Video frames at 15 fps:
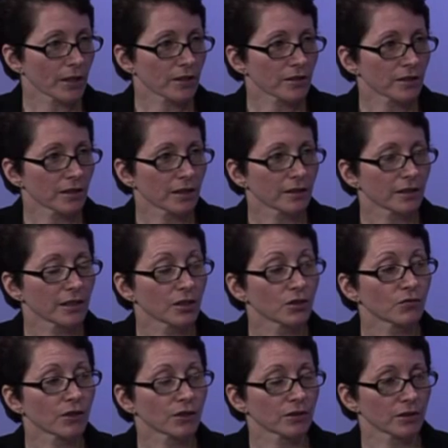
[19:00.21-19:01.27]
son, he's
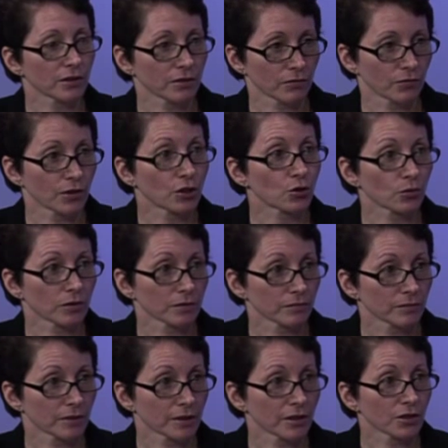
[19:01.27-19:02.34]
very visual,
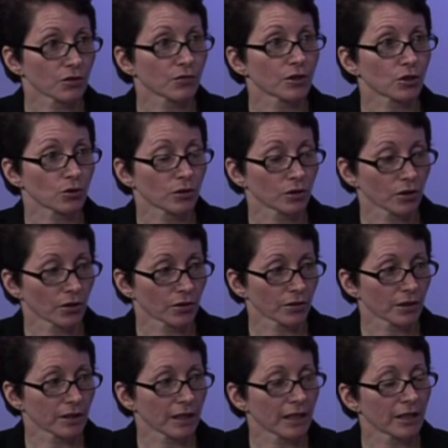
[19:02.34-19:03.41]
and he's a visual
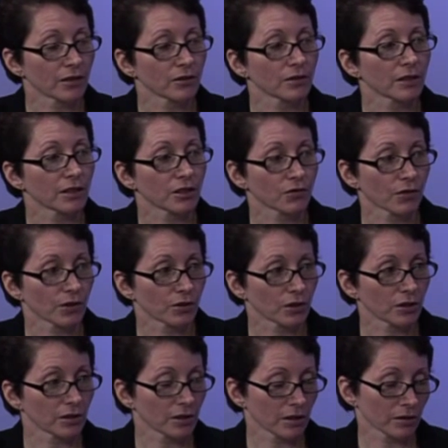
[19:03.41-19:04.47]
learner, and he's
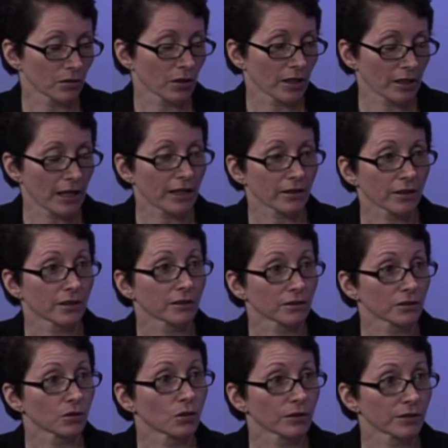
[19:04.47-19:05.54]
very
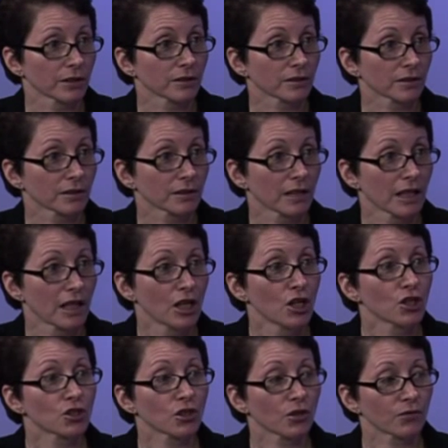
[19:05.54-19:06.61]
athletically oriented.
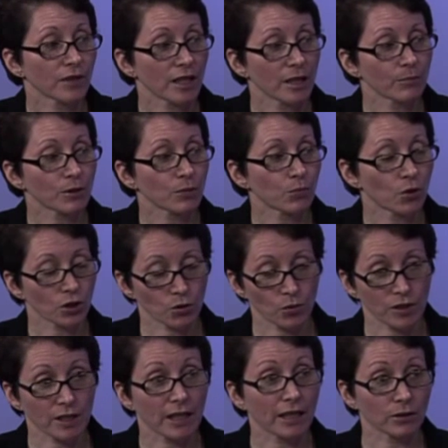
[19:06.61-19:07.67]
So for him, sports was
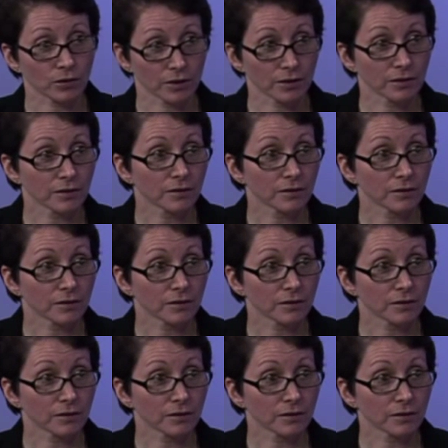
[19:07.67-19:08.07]
an outlet.